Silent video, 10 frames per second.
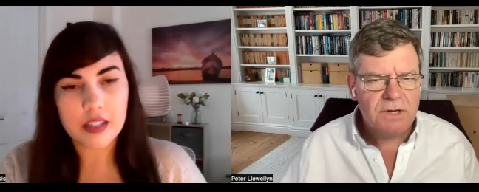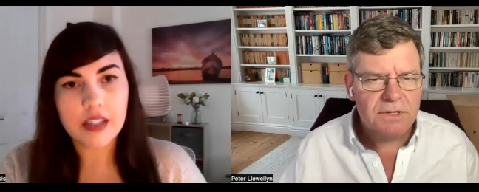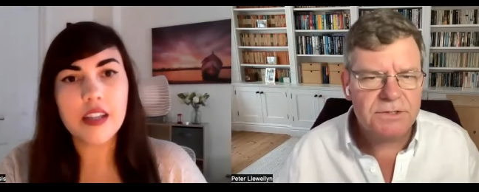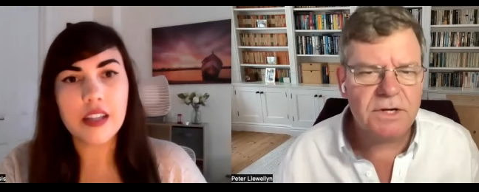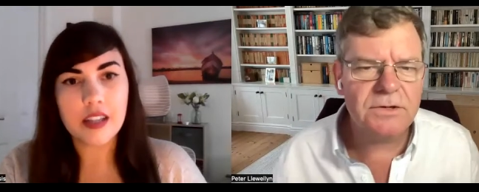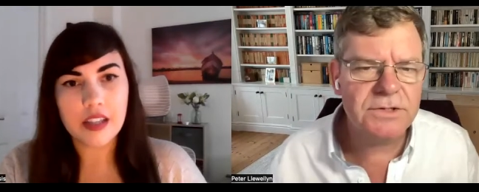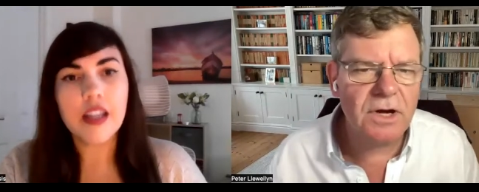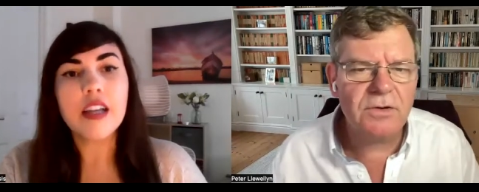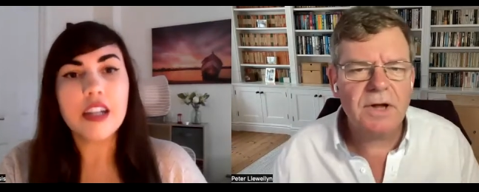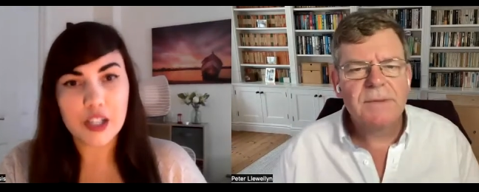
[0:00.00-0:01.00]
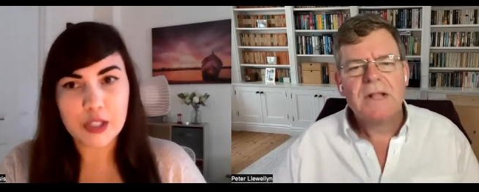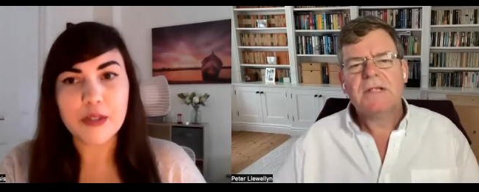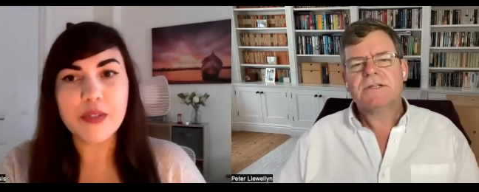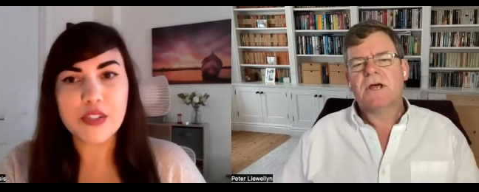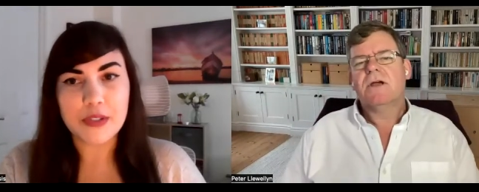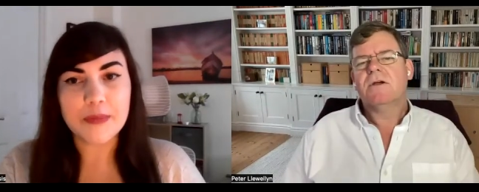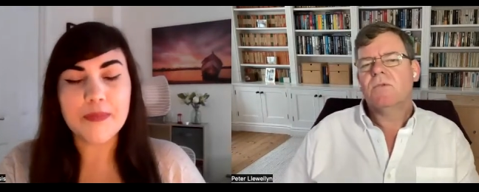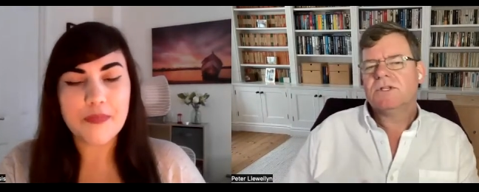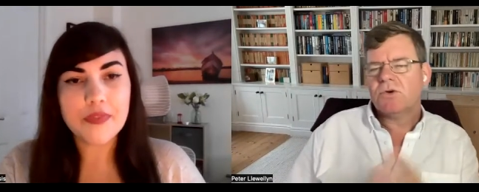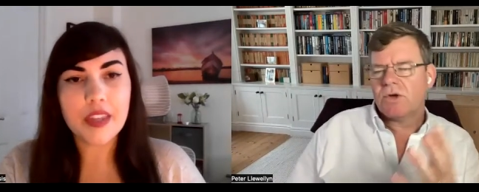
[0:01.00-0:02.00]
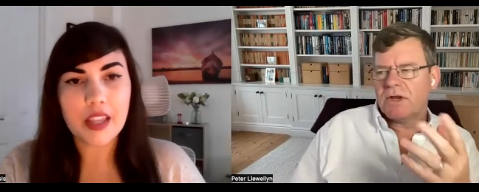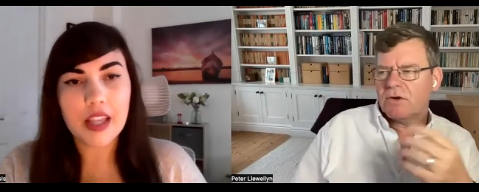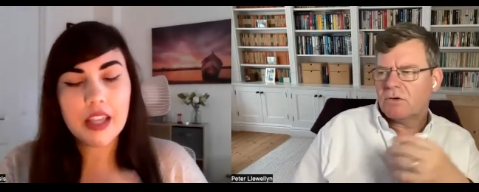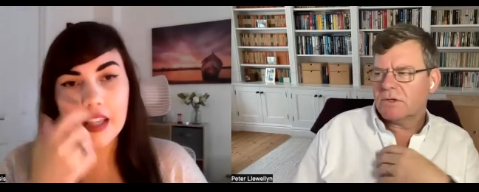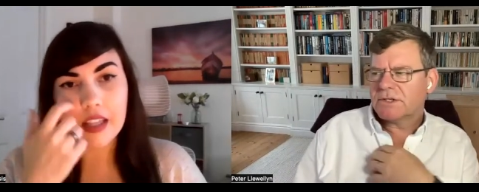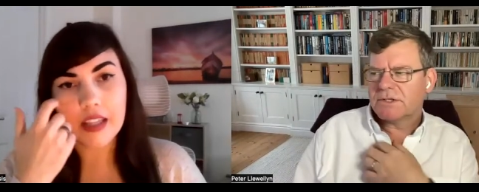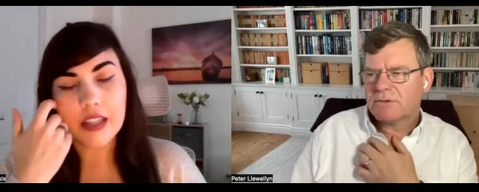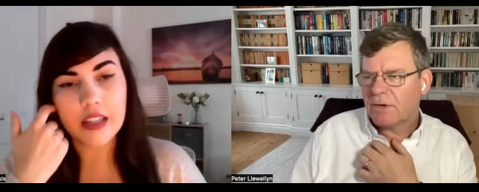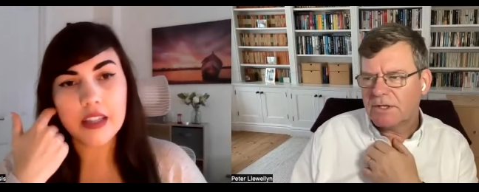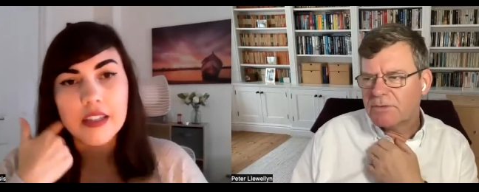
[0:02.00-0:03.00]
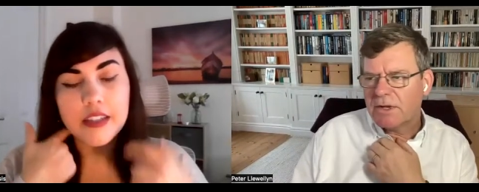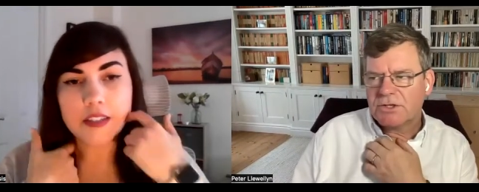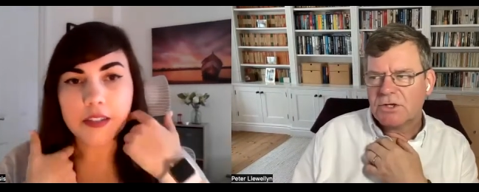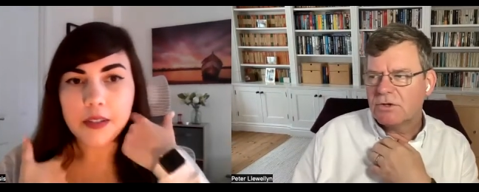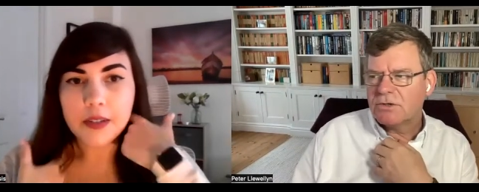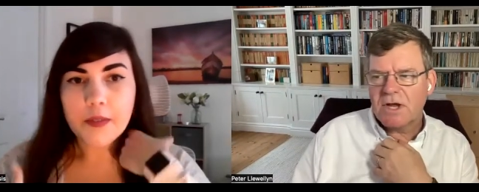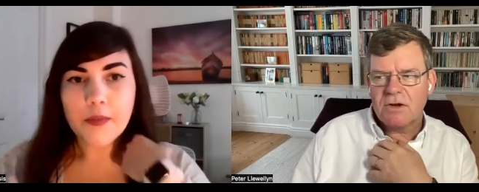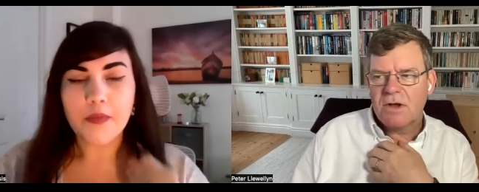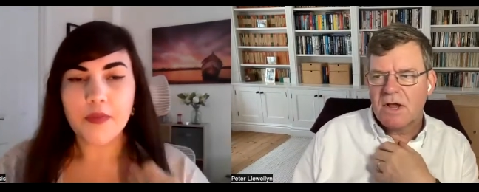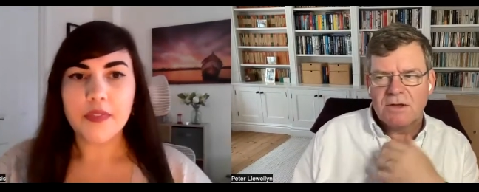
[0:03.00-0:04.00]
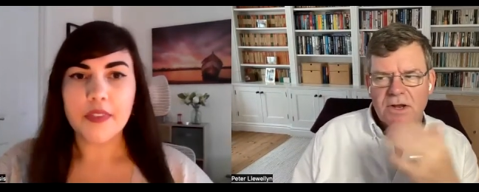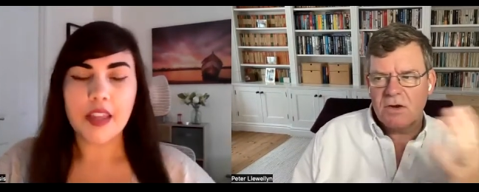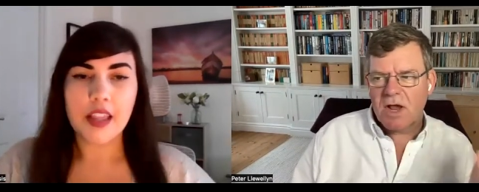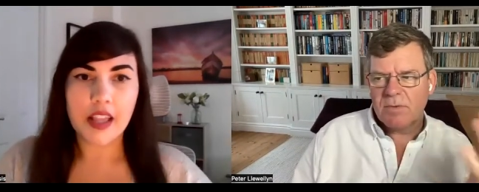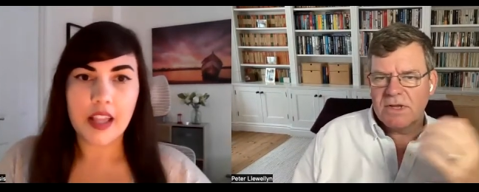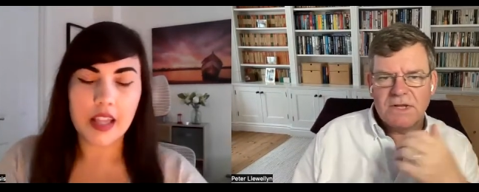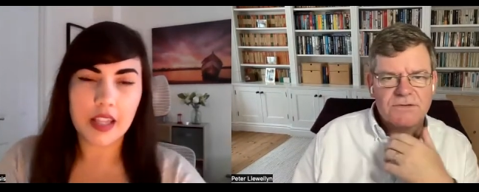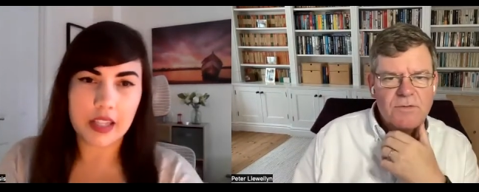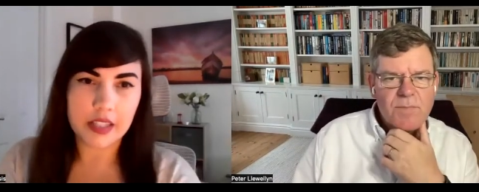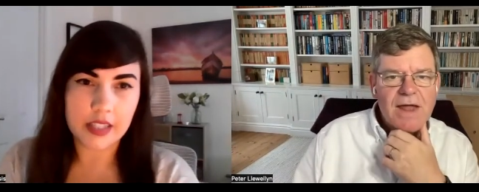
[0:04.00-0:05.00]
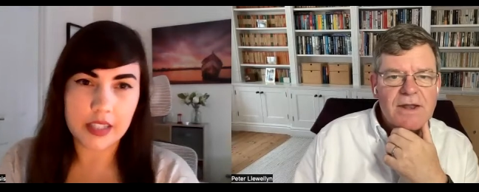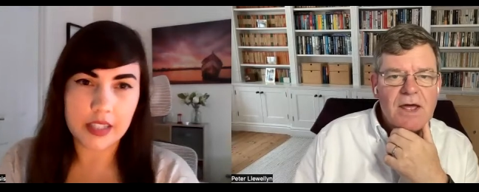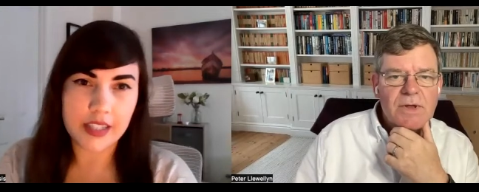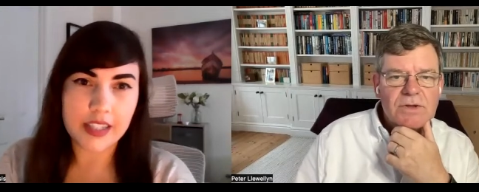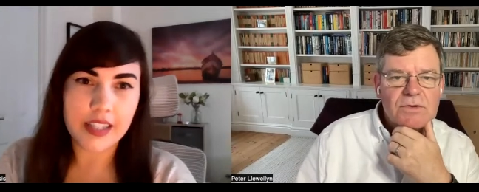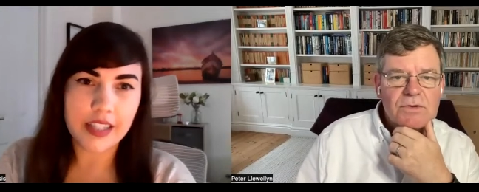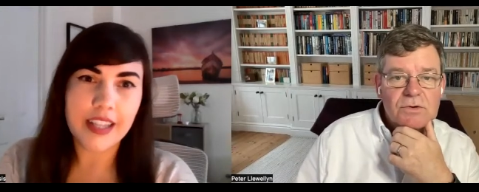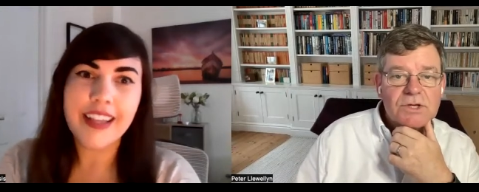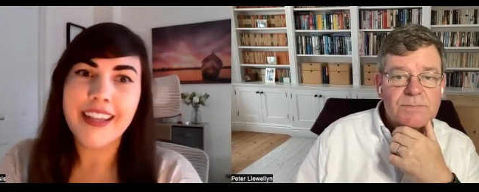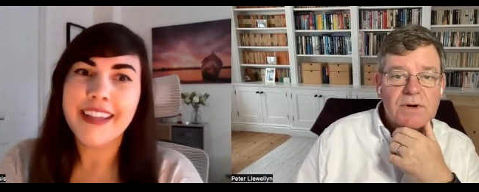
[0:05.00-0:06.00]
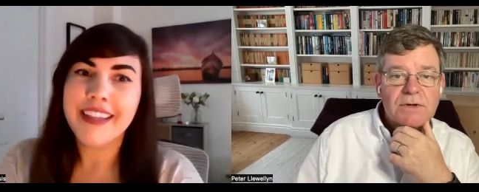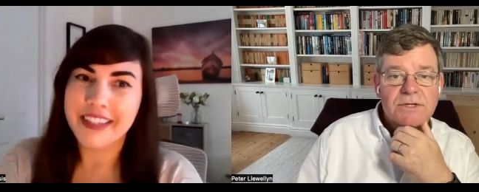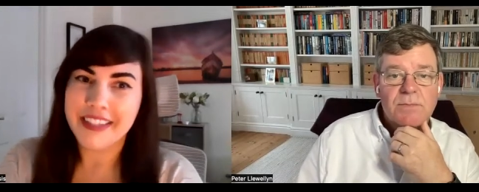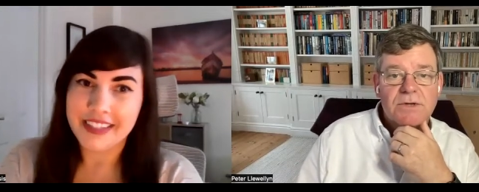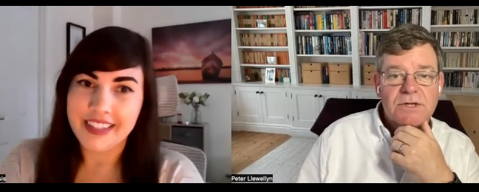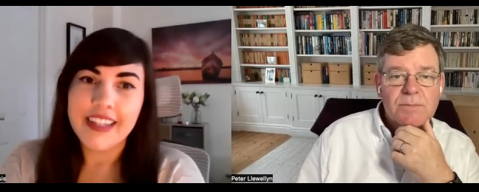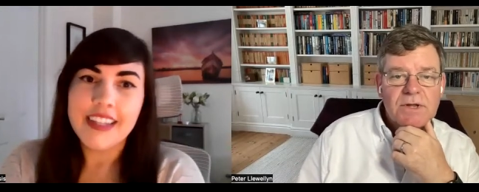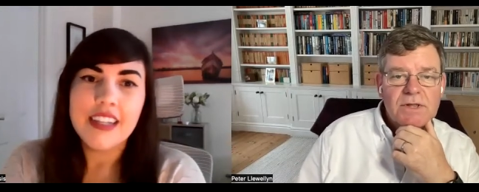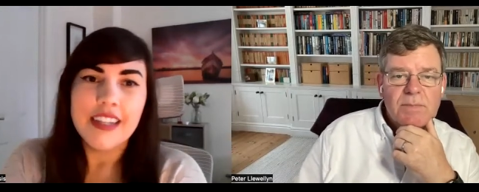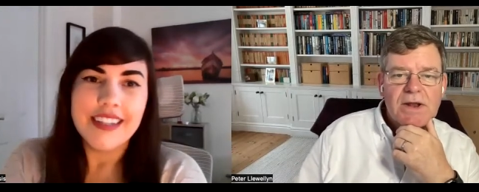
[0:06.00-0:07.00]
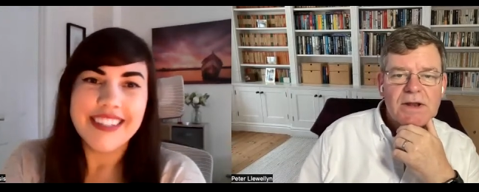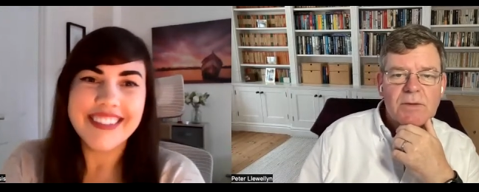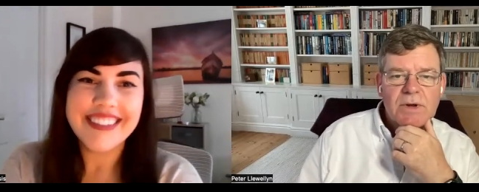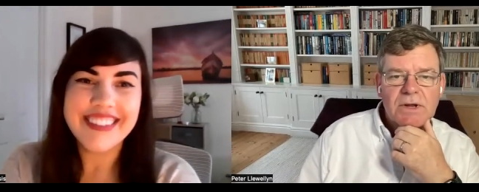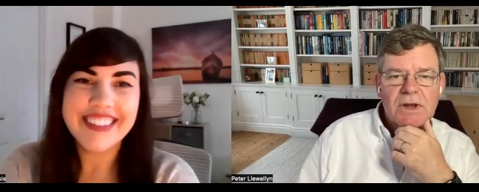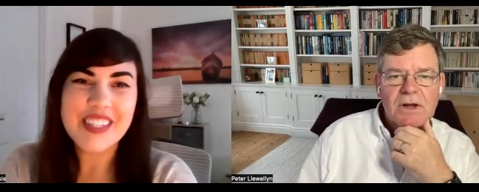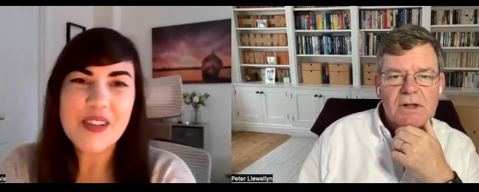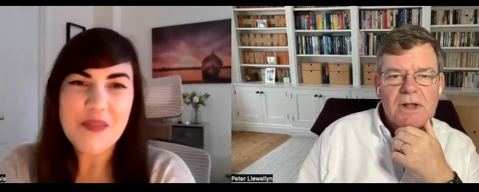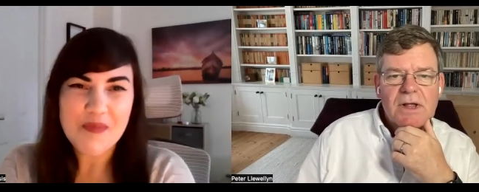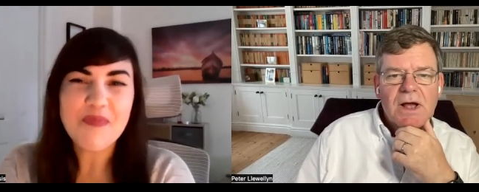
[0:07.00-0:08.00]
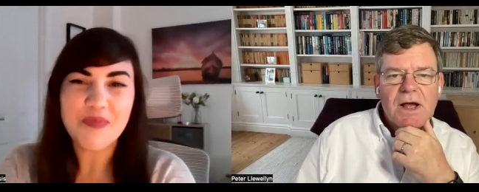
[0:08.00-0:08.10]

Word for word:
Speaker 1: two years. So, so, yeah. So we're talking in August 2022. So, you know, a couple of years of the pandemic. You, your experience has mostly been the pandemic. Yeah.